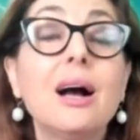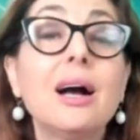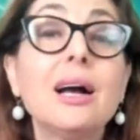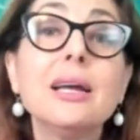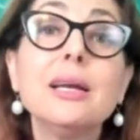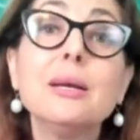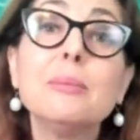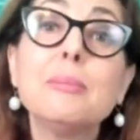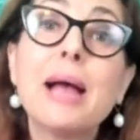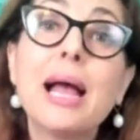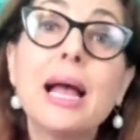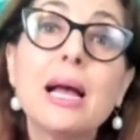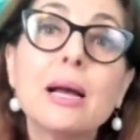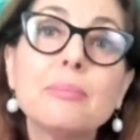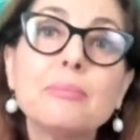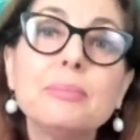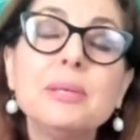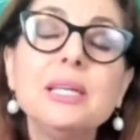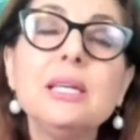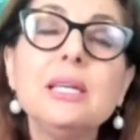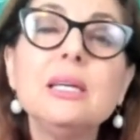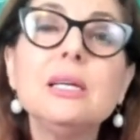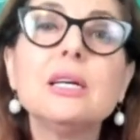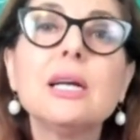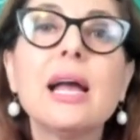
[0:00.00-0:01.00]
I am
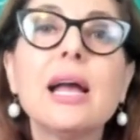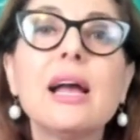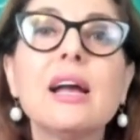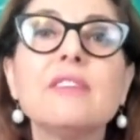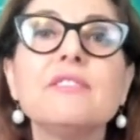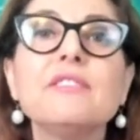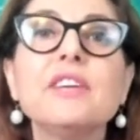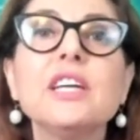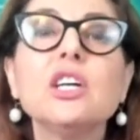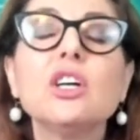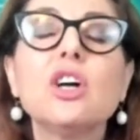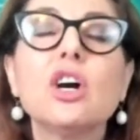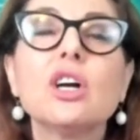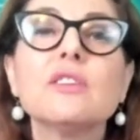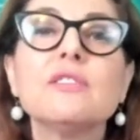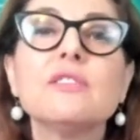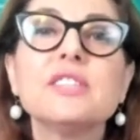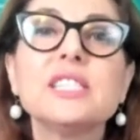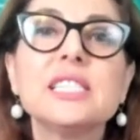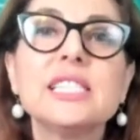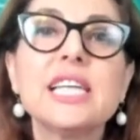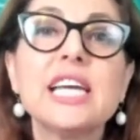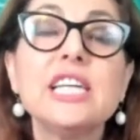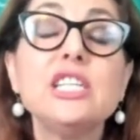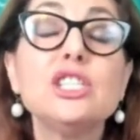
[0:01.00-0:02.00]
happy having
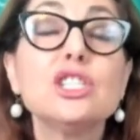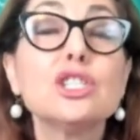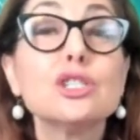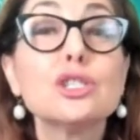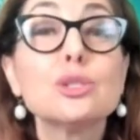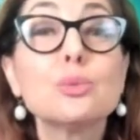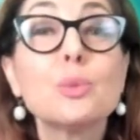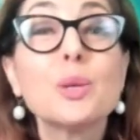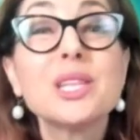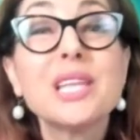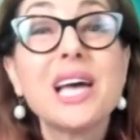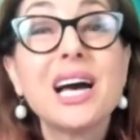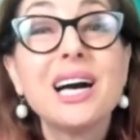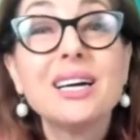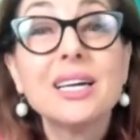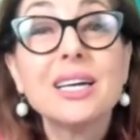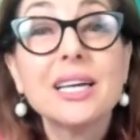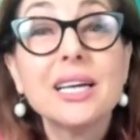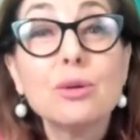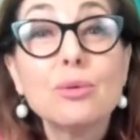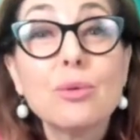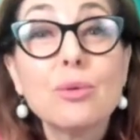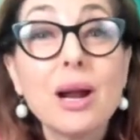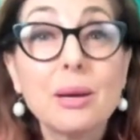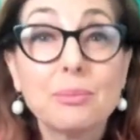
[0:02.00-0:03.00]
conversations with
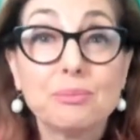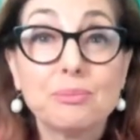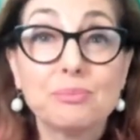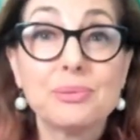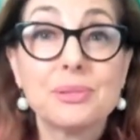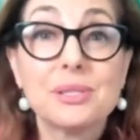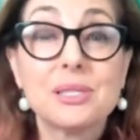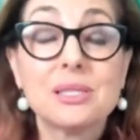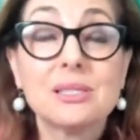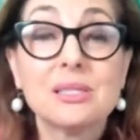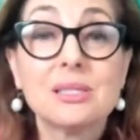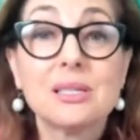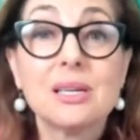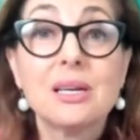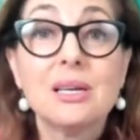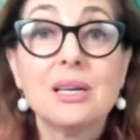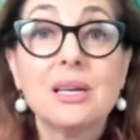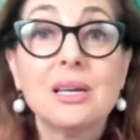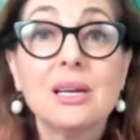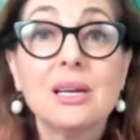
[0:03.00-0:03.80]
higher ups.